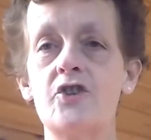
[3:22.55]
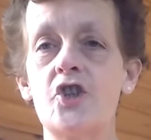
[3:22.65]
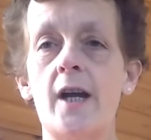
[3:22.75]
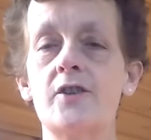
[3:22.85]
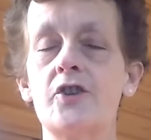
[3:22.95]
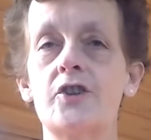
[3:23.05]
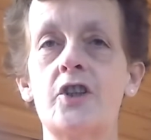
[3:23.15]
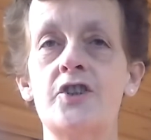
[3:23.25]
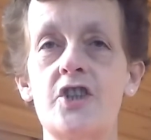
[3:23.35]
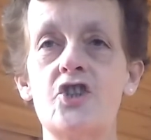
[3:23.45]
and childhood
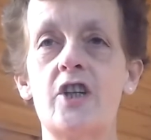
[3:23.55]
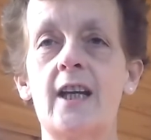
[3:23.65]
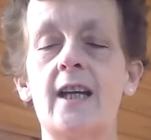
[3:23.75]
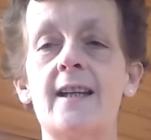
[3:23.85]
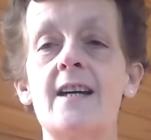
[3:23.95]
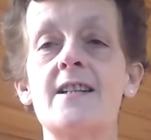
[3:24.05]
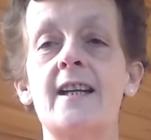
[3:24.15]
conditioning and that,